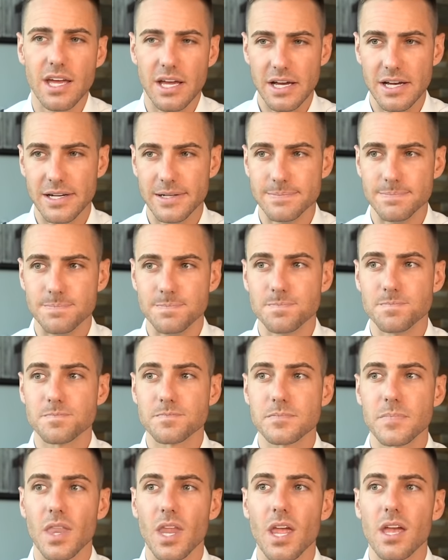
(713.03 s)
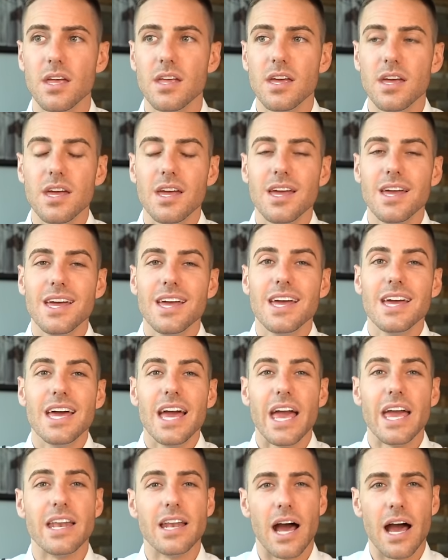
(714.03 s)

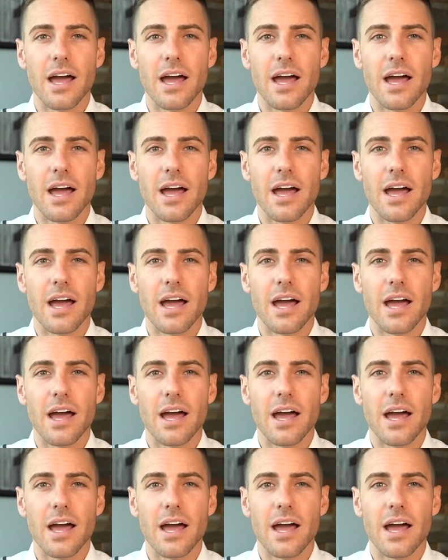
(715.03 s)
And